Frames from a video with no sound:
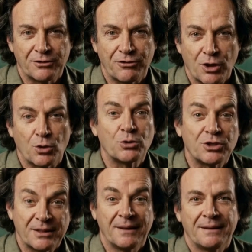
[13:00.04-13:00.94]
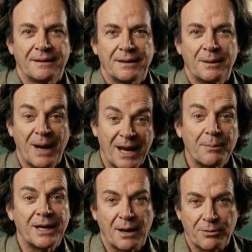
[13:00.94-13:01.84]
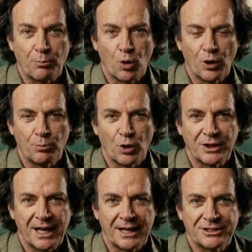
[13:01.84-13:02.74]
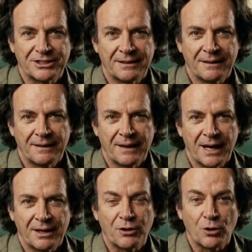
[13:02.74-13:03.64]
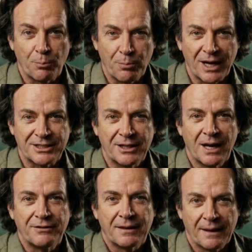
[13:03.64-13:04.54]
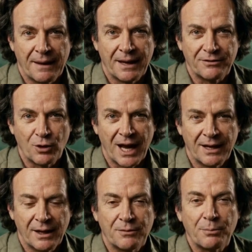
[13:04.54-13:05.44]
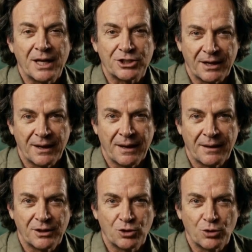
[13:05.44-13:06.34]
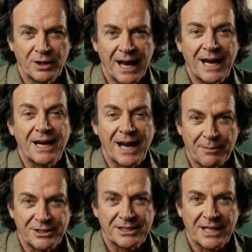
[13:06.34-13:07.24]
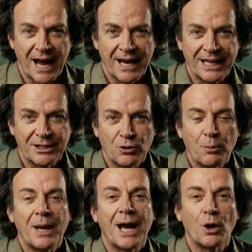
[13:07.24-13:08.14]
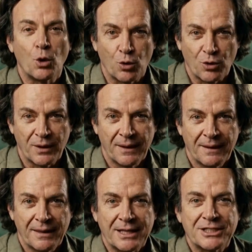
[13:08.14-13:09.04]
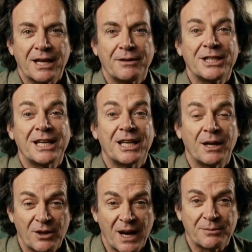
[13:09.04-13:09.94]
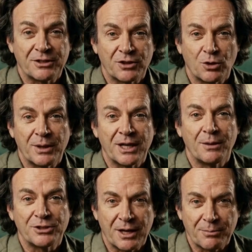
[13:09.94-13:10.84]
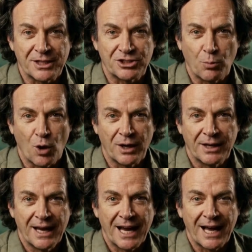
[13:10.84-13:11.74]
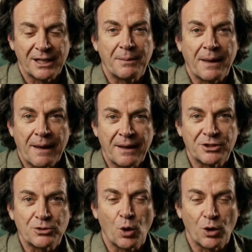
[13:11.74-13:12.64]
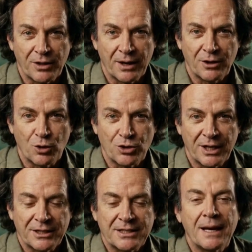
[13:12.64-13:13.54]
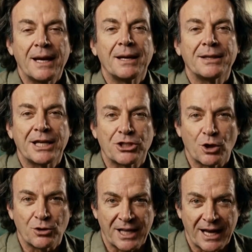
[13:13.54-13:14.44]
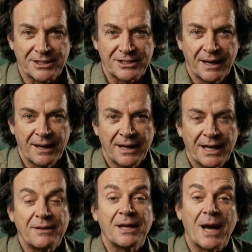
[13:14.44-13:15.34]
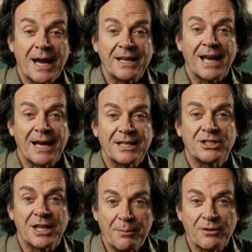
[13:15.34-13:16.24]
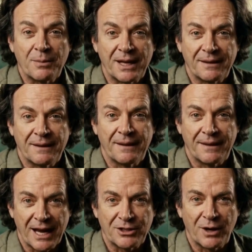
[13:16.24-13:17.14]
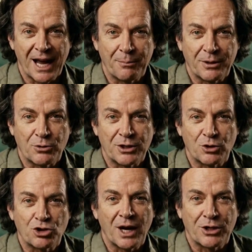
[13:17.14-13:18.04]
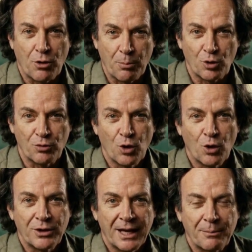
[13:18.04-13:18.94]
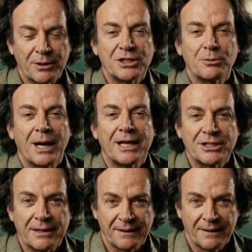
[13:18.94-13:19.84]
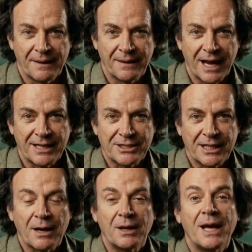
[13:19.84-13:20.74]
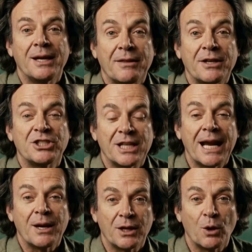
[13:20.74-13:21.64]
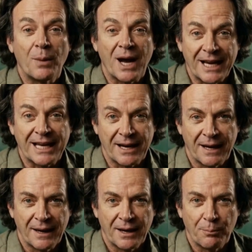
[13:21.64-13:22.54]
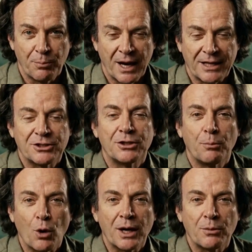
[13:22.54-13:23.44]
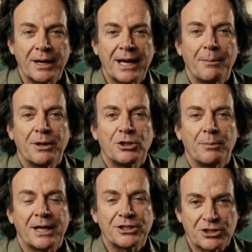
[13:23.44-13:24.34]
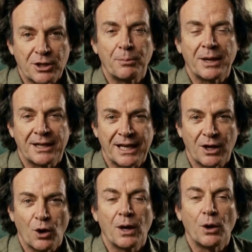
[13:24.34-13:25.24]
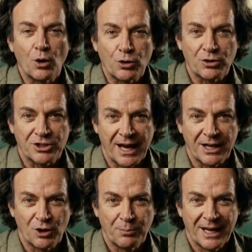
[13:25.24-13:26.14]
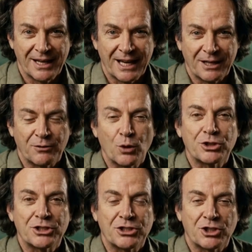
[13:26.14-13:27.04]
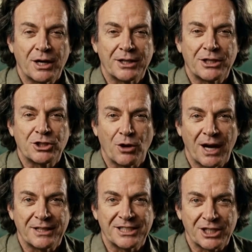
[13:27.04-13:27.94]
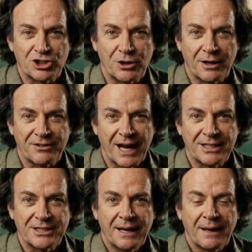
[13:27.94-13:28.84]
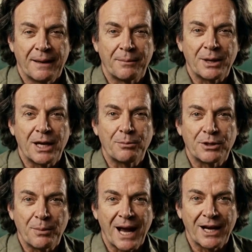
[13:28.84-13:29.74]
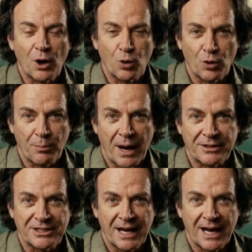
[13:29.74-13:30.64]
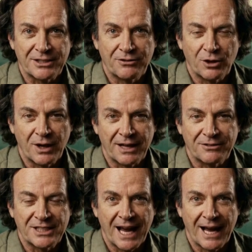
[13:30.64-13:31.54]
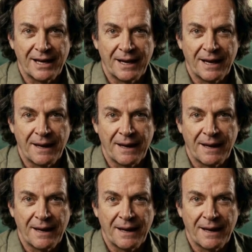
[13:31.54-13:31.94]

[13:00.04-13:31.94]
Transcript: fuse. The matter becomes more and more dense. And if you compress enough, if you add enough pressure, the nuclei collapse entirely into a black hole. That 70 kilograms of you becomes something smaller than an atom, smaller than a nucleus, a thing so dense that even light can't escape from it. That's what happens when you try to remove all the empty space. That's the other end of the scale. Your body, compressed to the point where the empty space is completely gone, all those electromagnetic forces turned into gravitational effects, becomes a black hole about the size of a grain of sand.